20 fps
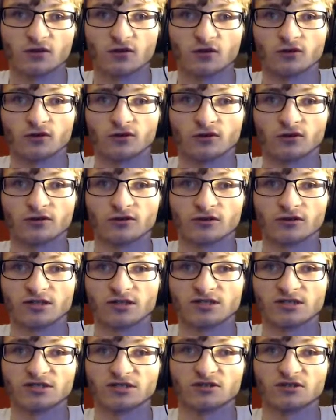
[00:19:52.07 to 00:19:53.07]
or
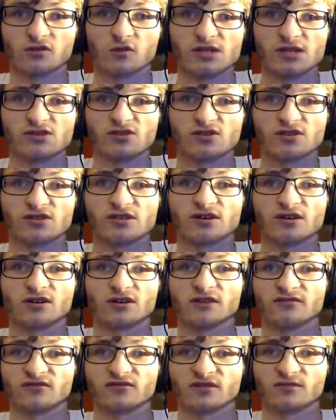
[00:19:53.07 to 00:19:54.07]
because there are ways to
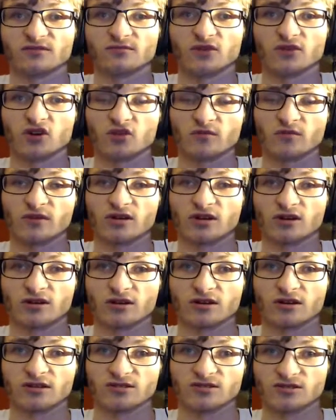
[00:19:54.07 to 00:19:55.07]
tell from Pokemon
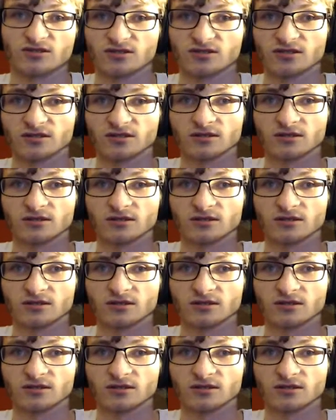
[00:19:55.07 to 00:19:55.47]
card, because